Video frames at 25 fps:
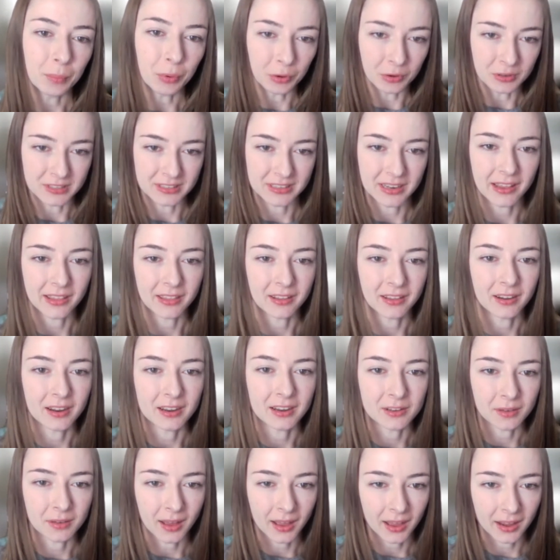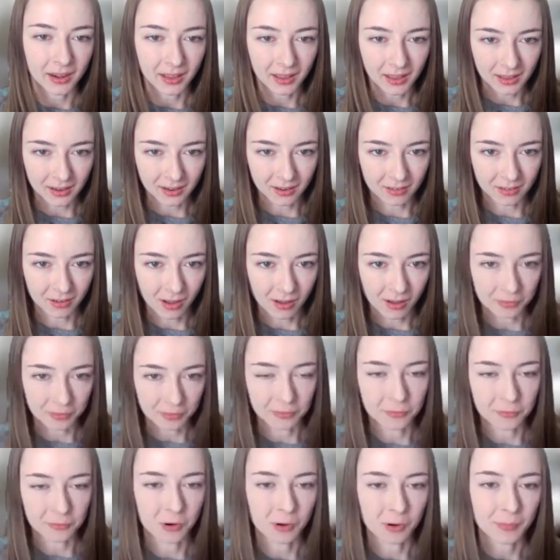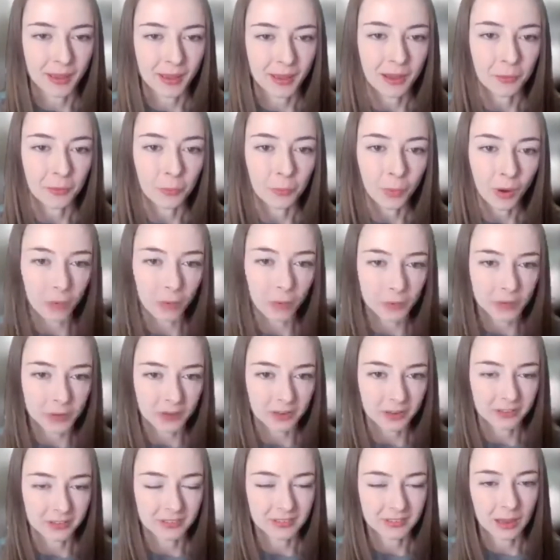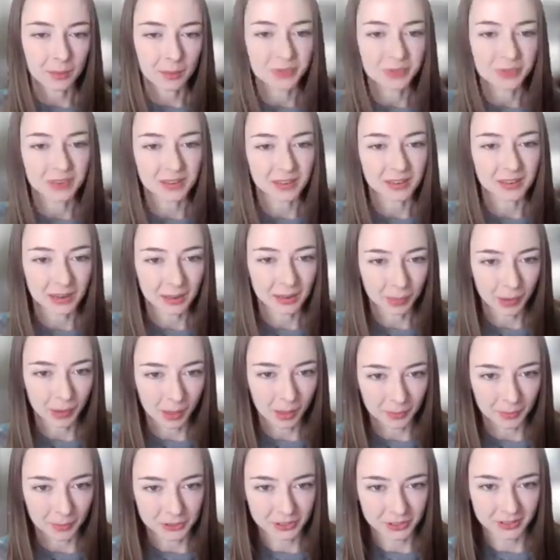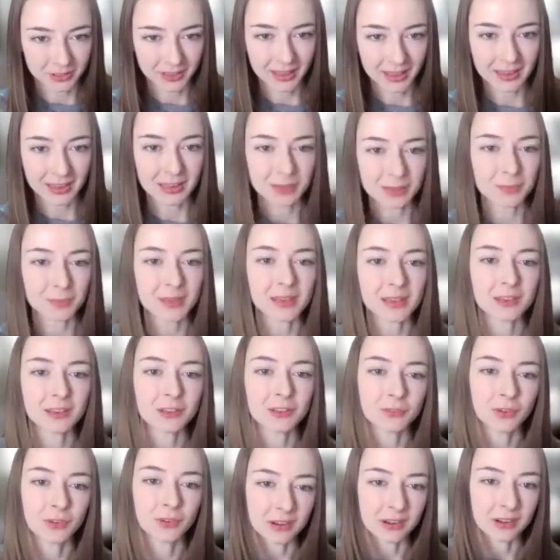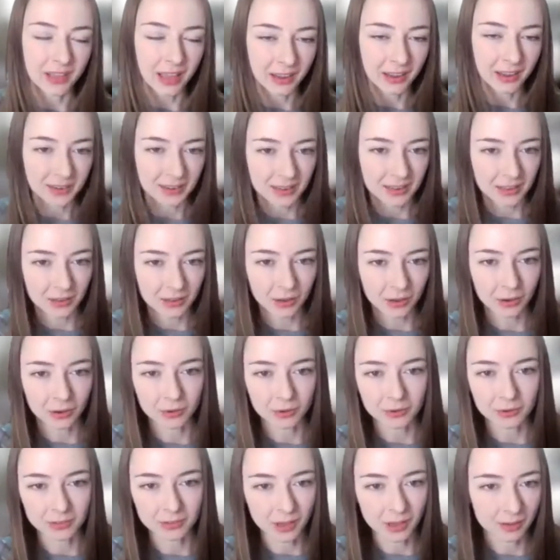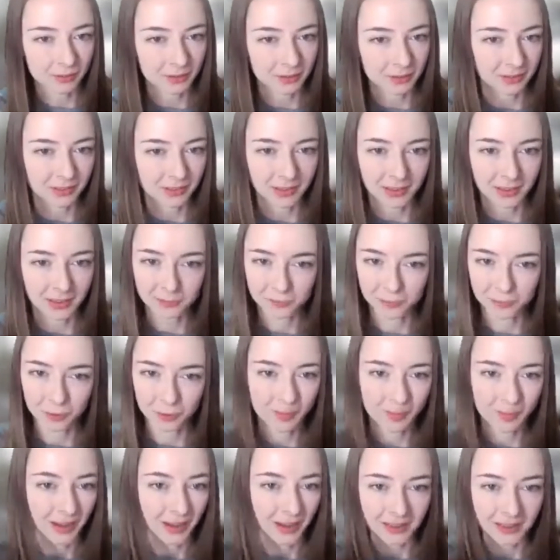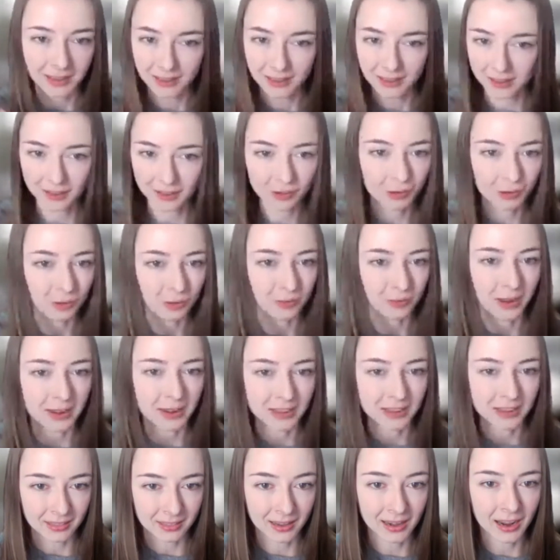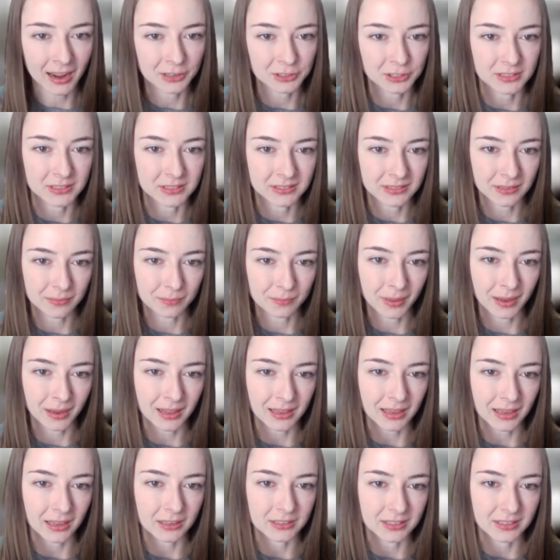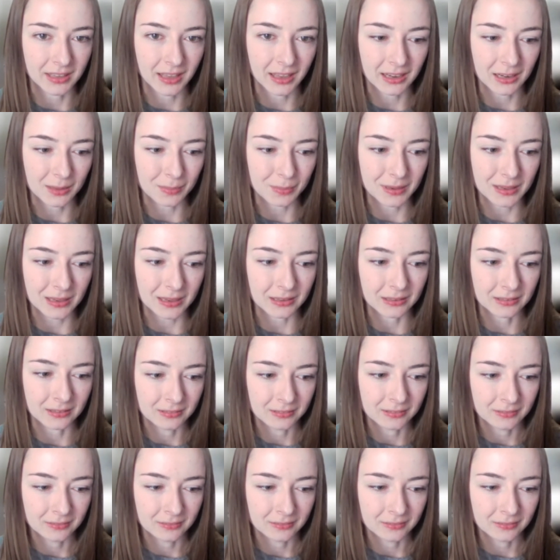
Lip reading: pulled together and you had it in a novel format, what were your steps to get it published on KDP as far as editing goes, cover design, formatting, getting it all ready, and then actually submitting it to KDP?